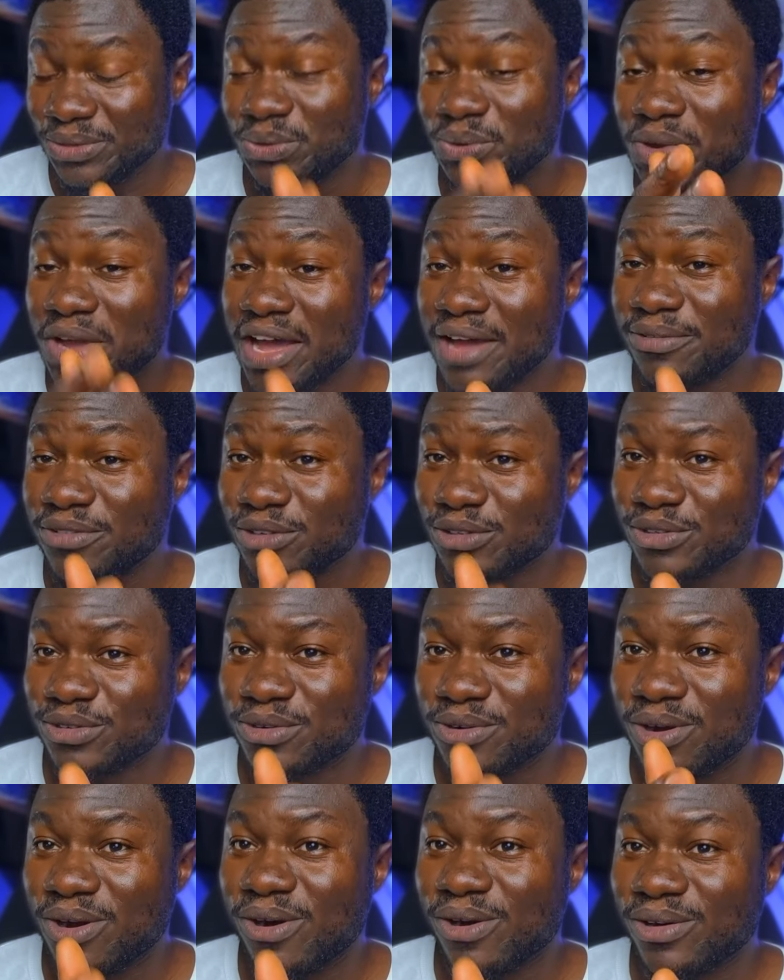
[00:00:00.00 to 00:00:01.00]
You have to
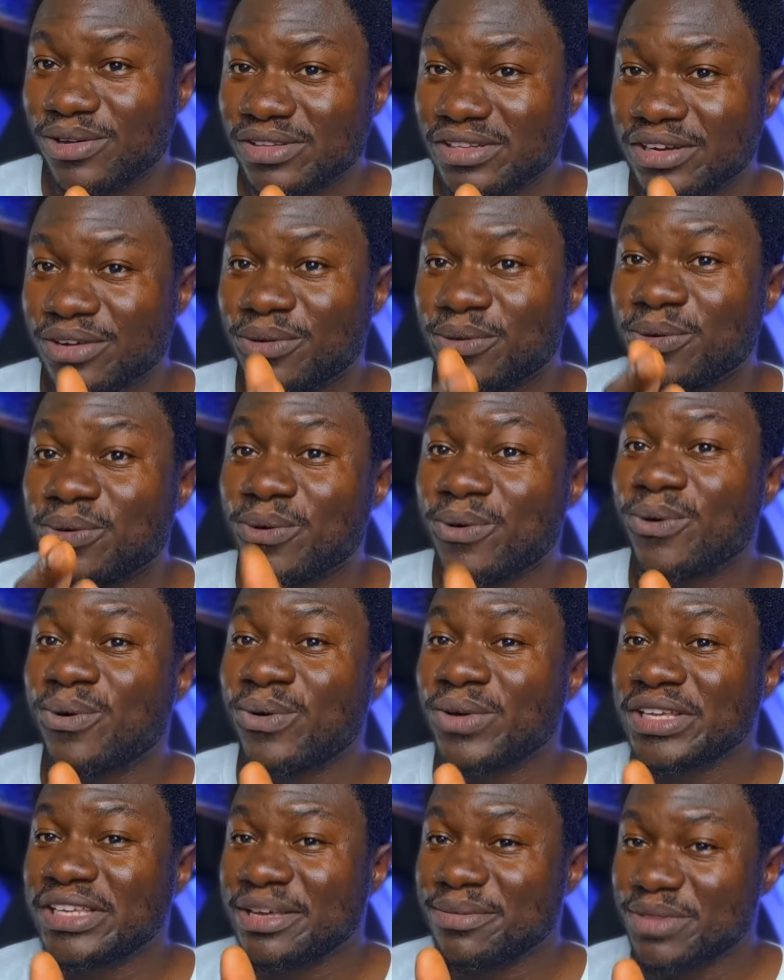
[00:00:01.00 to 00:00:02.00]
do all the
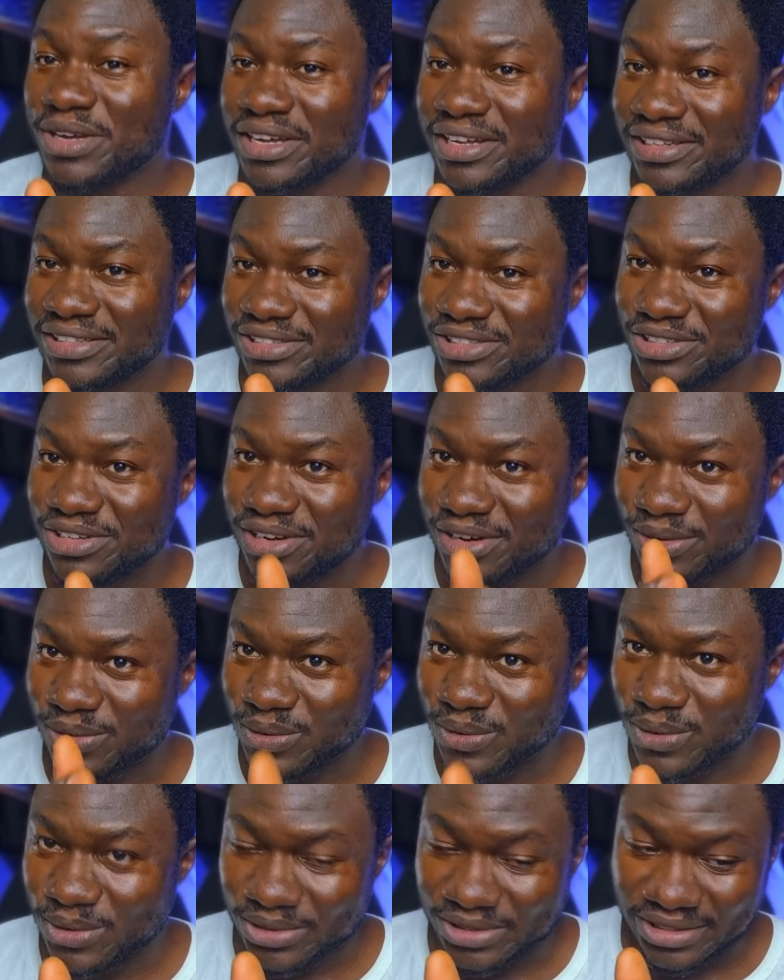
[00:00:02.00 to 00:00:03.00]
core chemical engineering
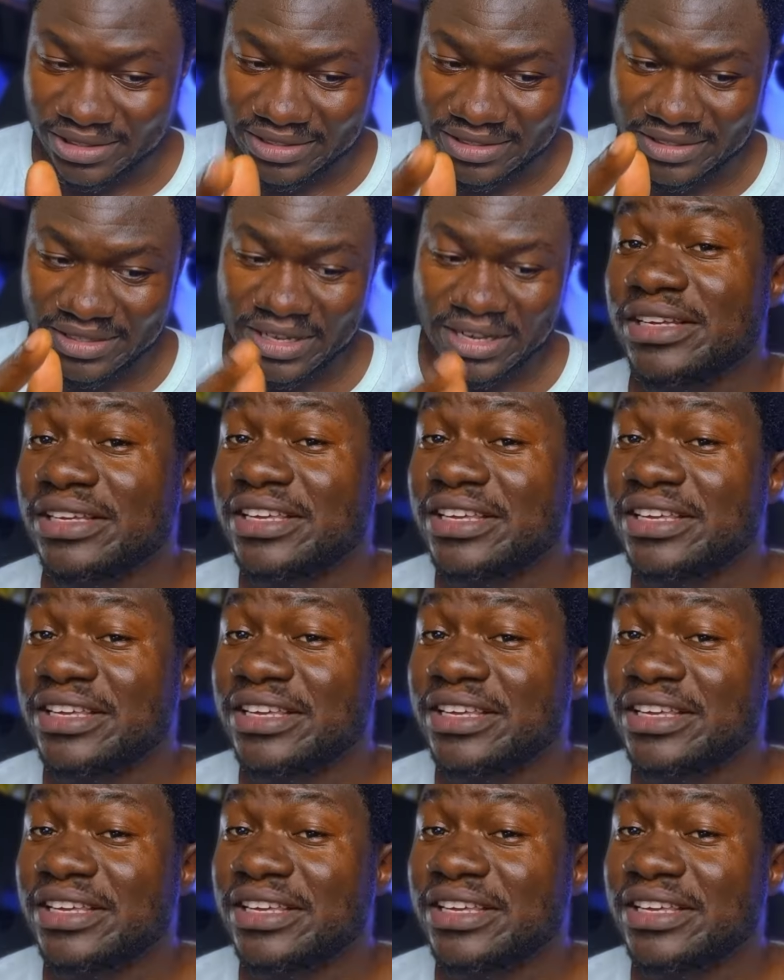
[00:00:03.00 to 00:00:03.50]
courses.